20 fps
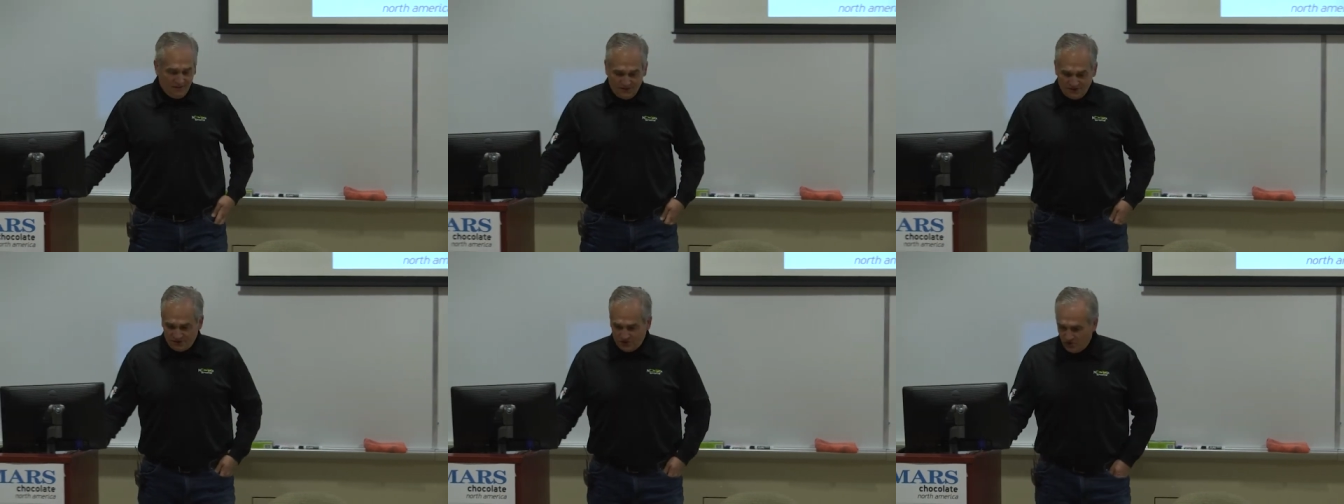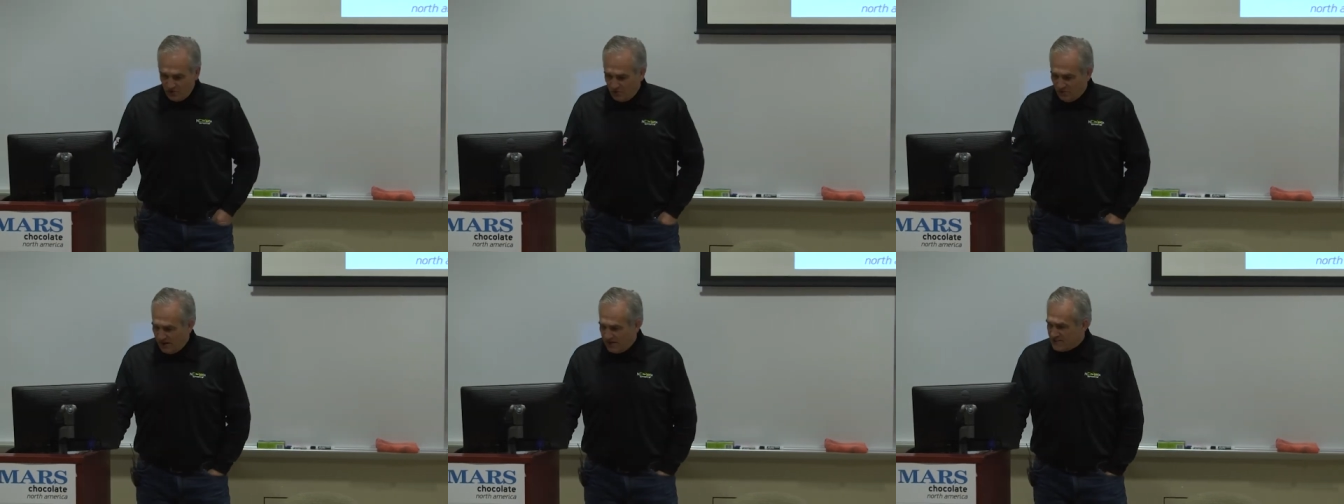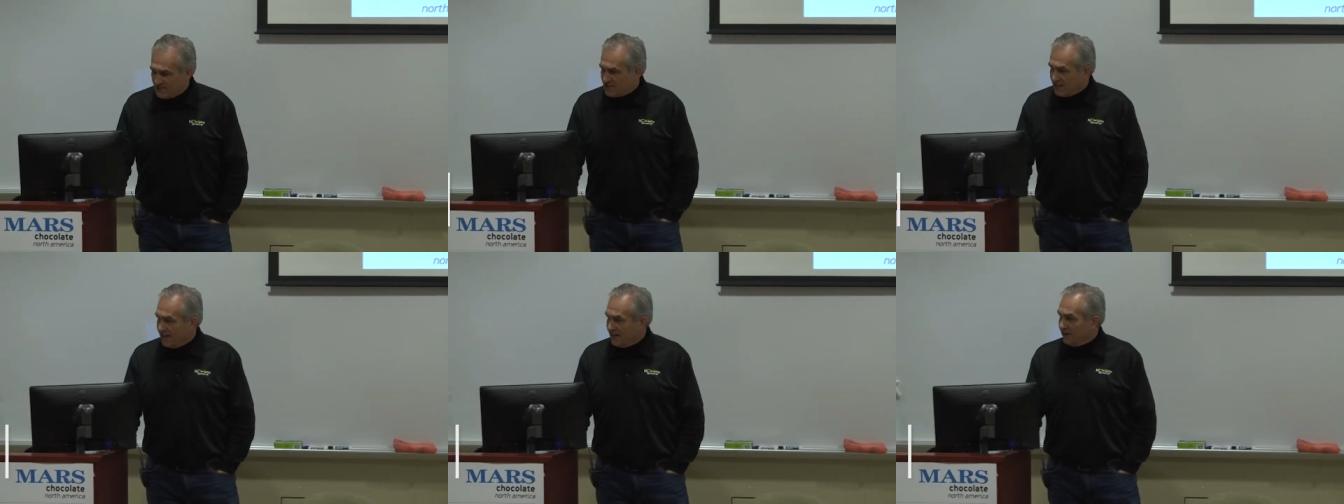So
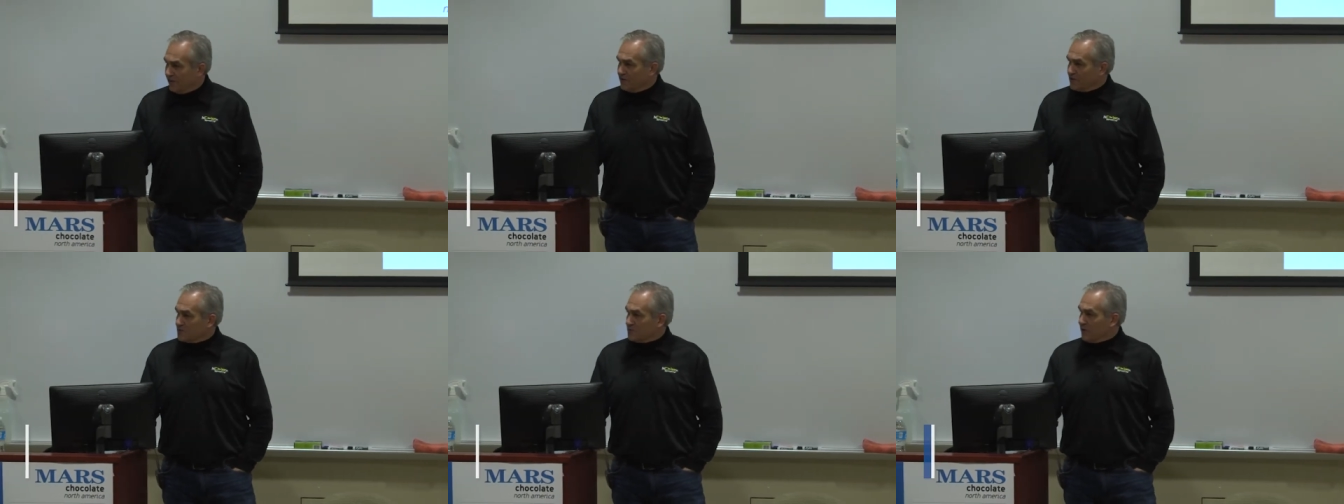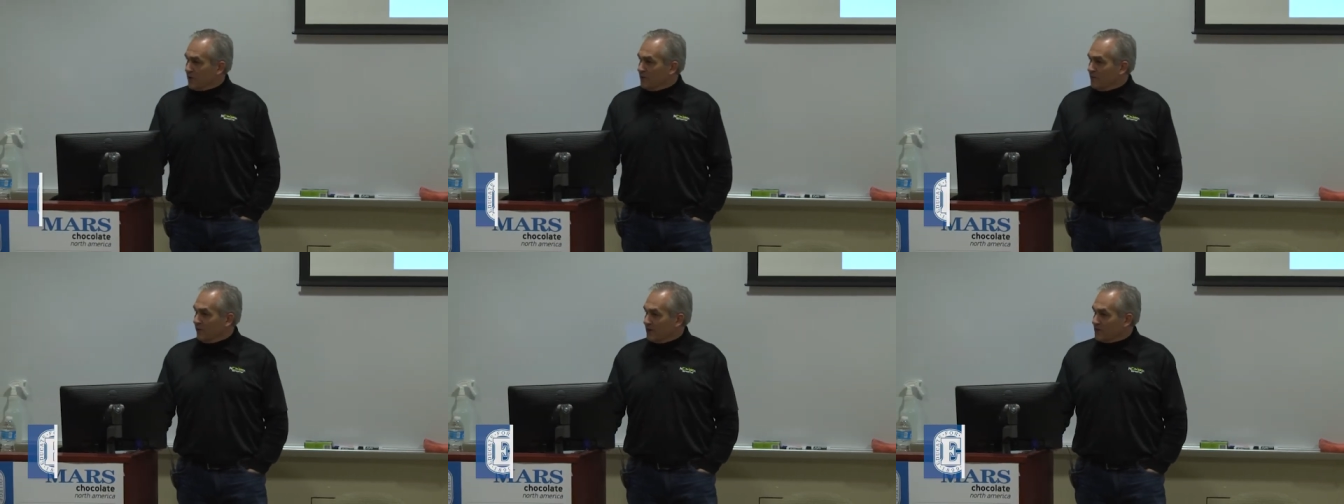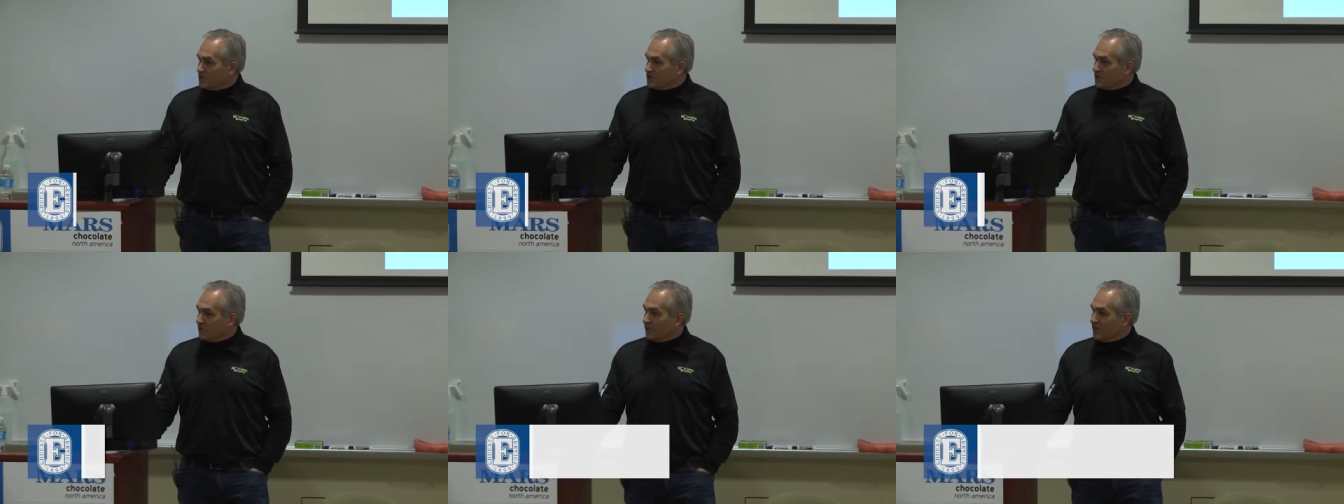my style is pretty
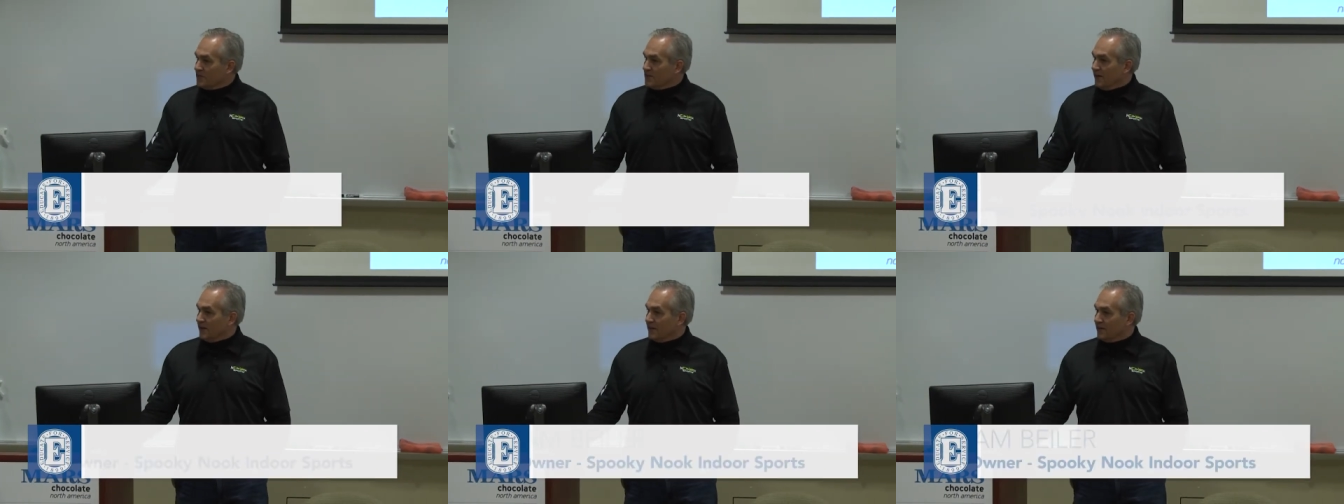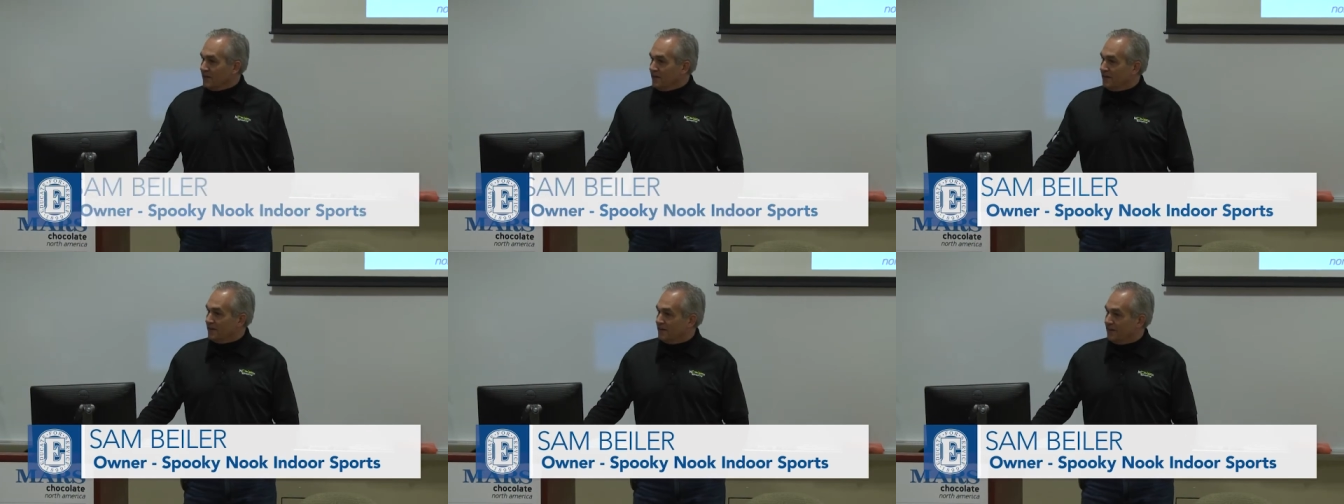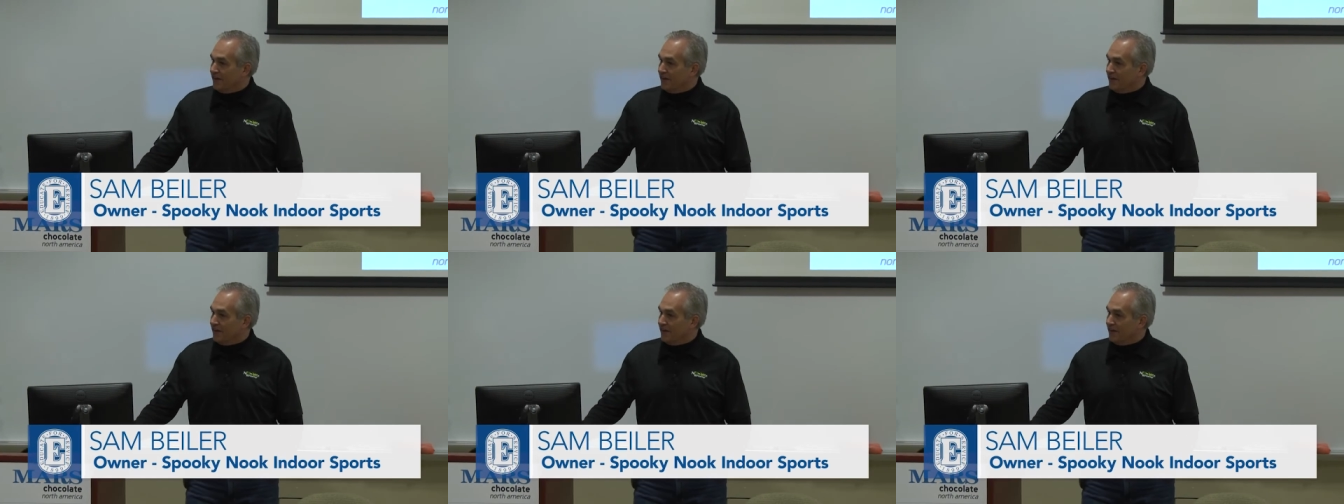much storytelling,